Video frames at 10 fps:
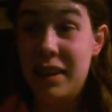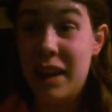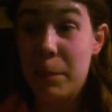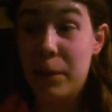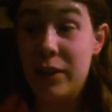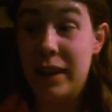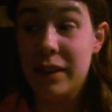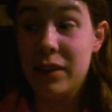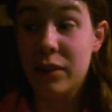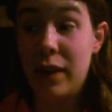that
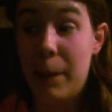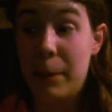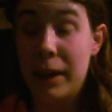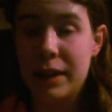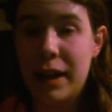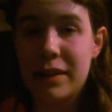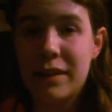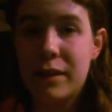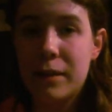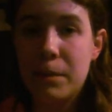particular topic.
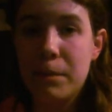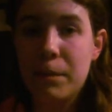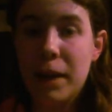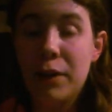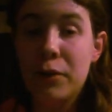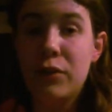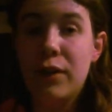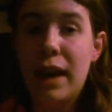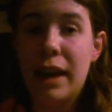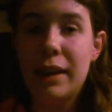That's my own
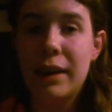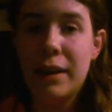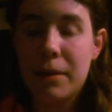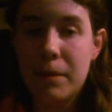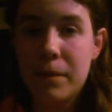take.